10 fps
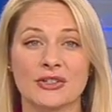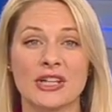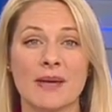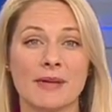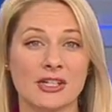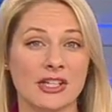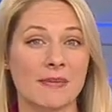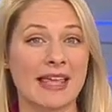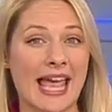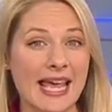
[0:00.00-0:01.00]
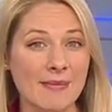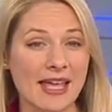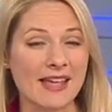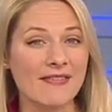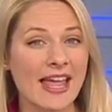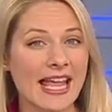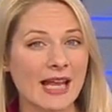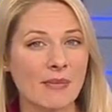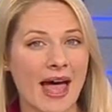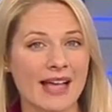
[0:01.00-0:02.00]
championship game if they
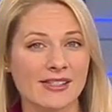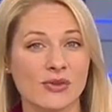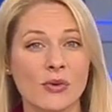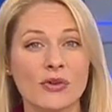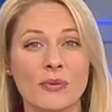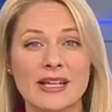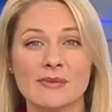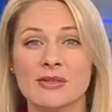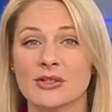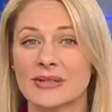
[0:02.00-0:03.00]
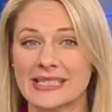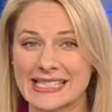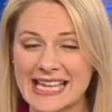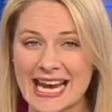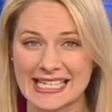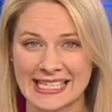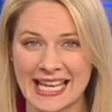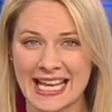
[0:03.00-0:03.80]
get past Northwest Missouri State.